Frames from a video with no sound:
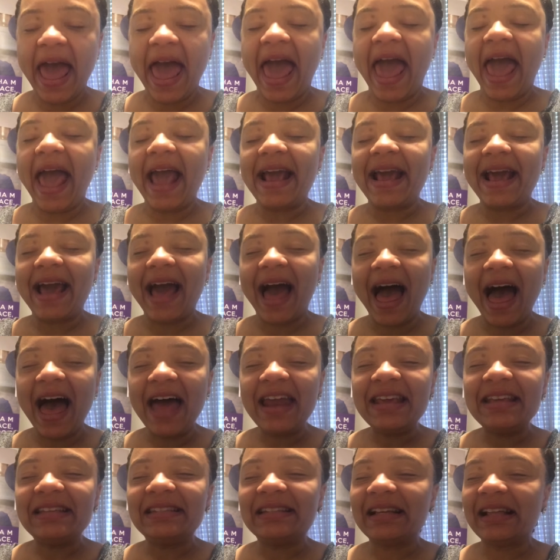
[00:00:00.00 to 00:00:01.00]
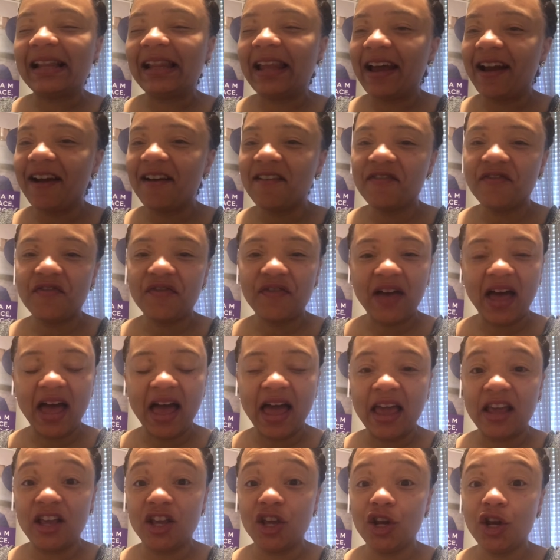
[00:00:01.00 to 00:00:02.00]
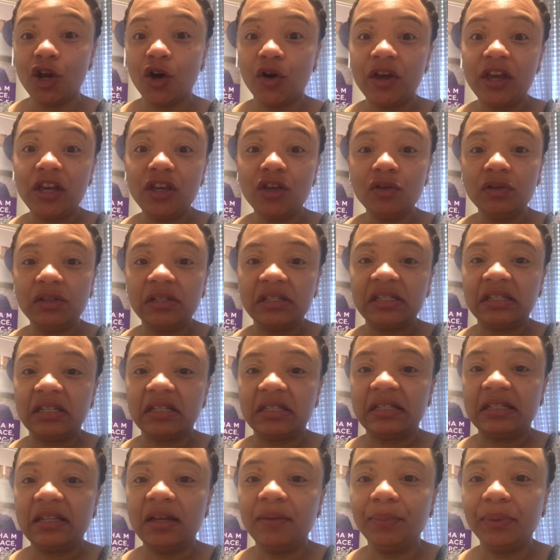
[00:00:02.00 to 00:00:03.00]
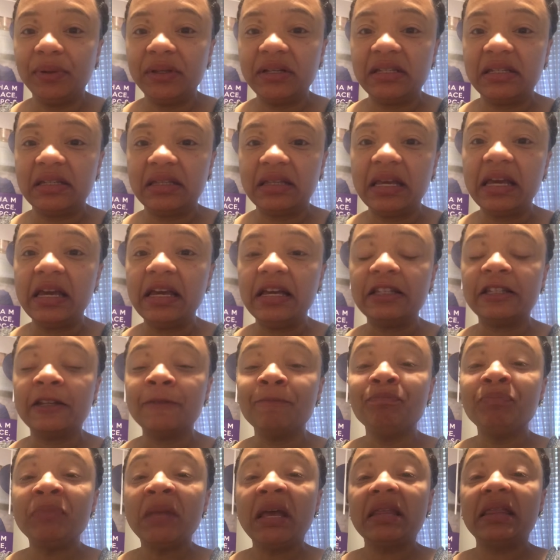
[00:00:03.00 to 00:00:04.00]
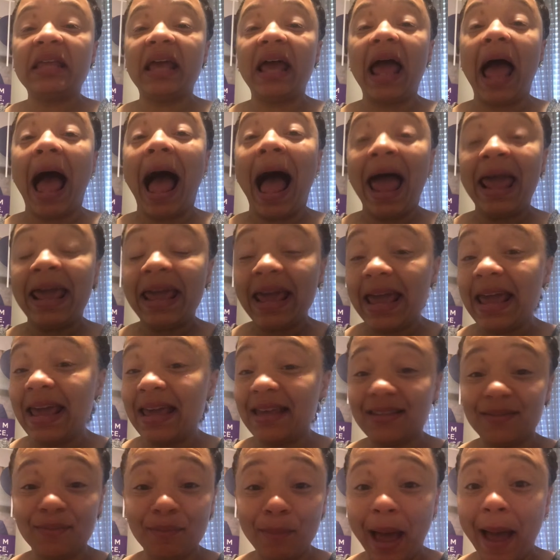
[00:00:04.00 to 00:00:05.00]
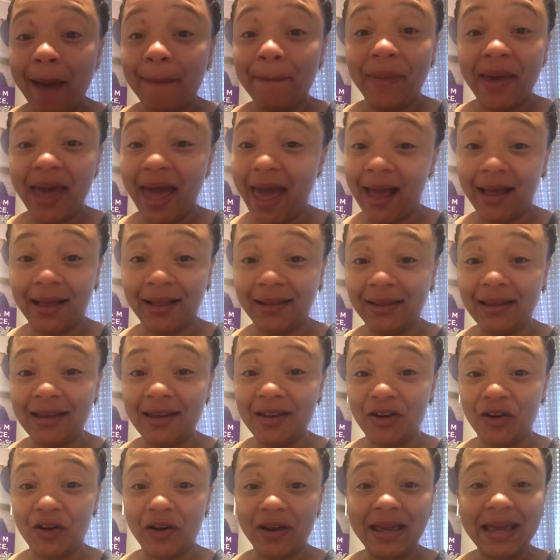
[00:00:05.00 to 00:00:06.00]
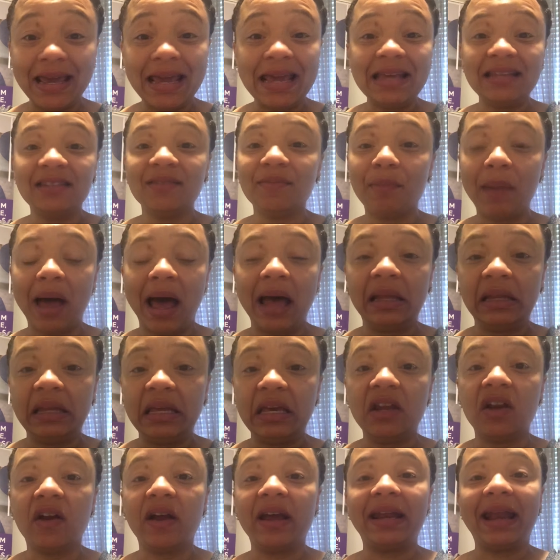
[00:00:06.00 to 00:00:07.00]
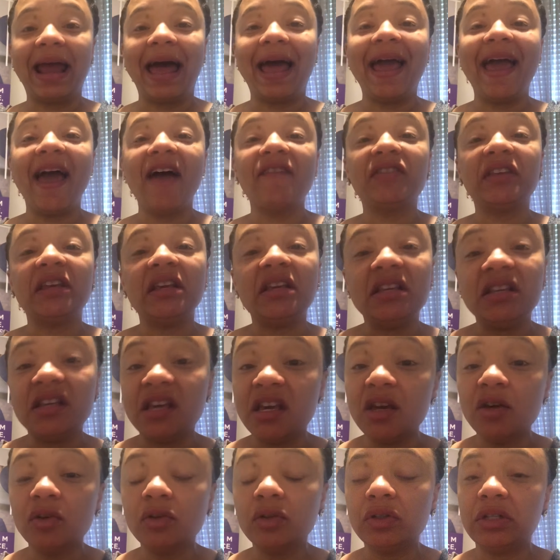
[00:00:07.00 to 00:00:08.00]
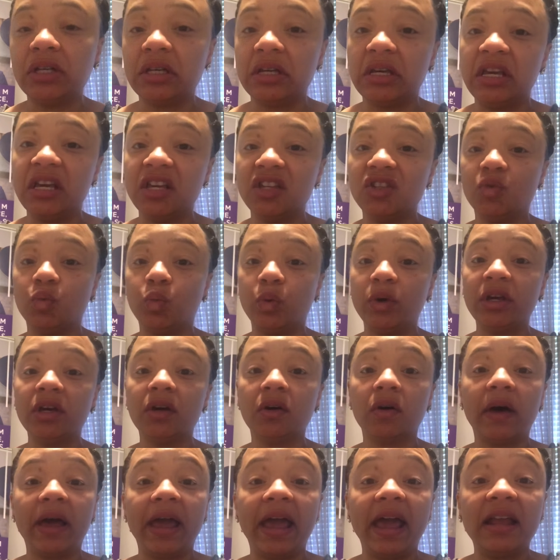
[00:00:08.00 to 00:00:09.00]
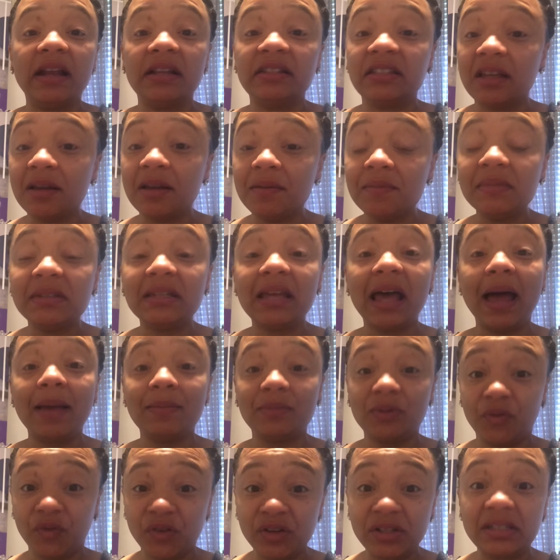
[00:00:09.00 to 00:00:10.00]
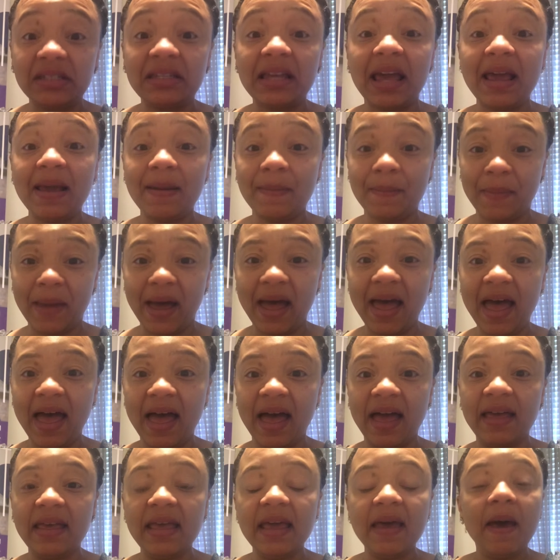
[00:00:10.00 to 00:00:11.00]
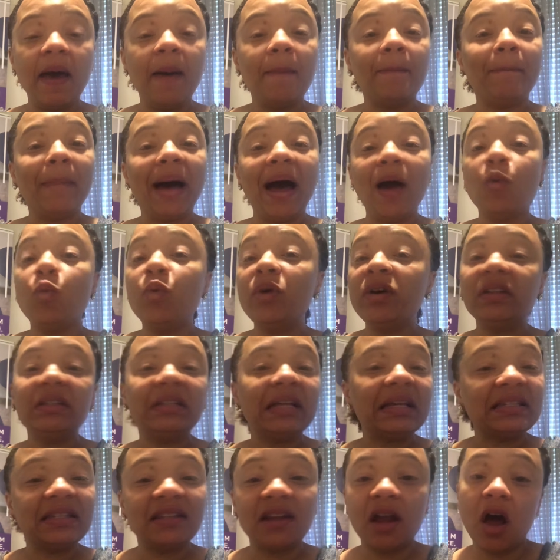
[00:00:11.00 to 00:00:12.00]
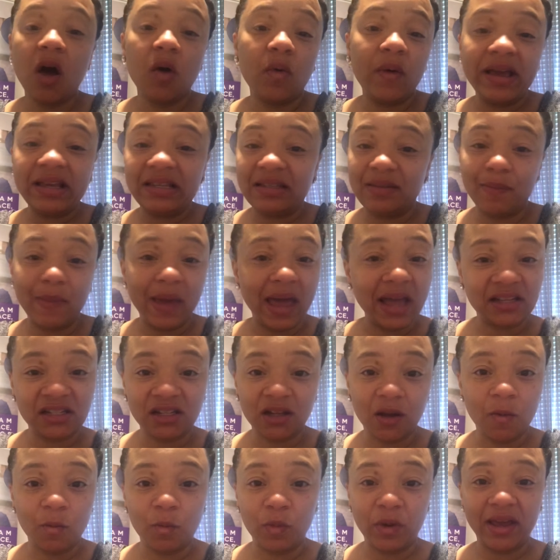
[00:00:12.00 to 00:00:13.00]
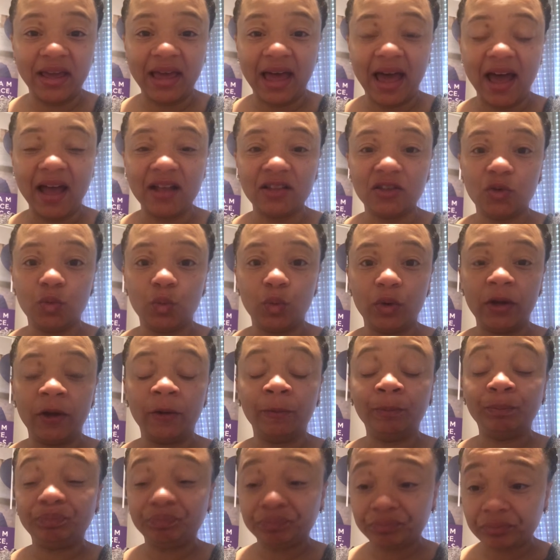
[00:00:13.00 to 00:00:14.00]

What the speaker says: And God is clarifying, He uses the simplest things, that He is my pack leader. He's my leader. And I have to yield to His will and sometimes forsake mine. My will doesn't always match up with God's will.